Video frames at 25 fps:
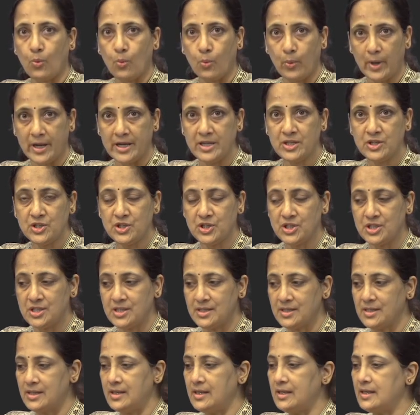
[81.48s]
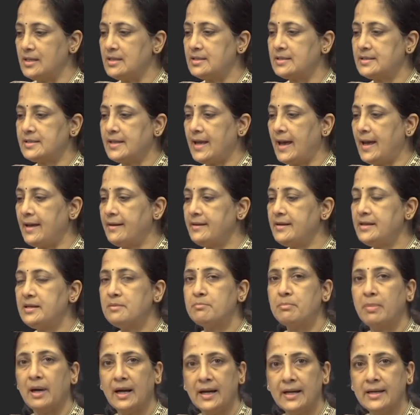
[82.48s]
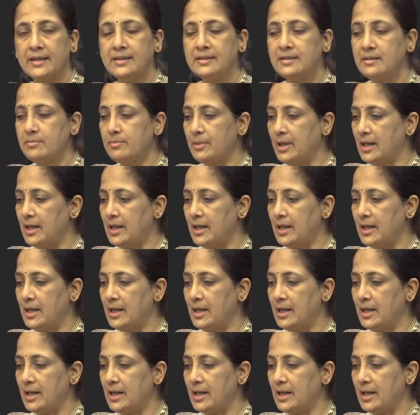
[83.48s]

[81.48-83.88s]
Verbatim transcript: which is carried by the